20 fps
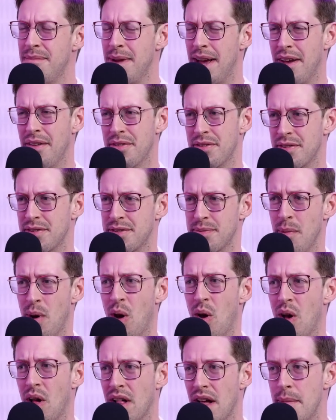Their mouths are
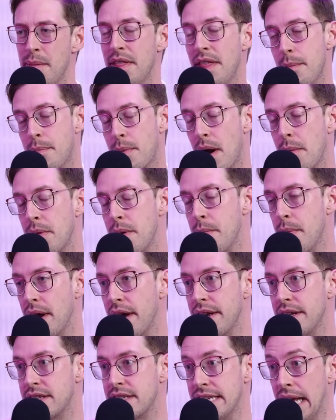small. I mean, they probably
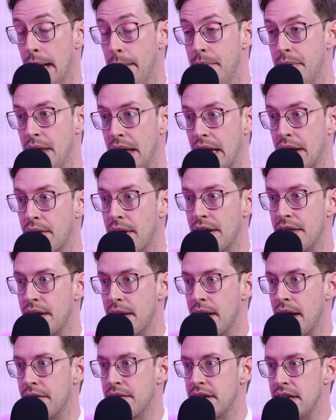bite something, right?
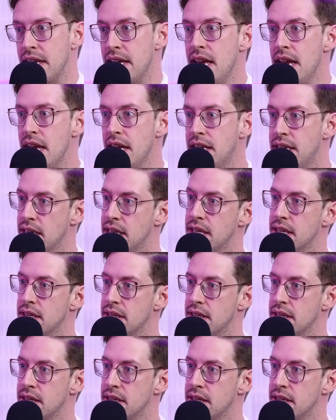They have to eat.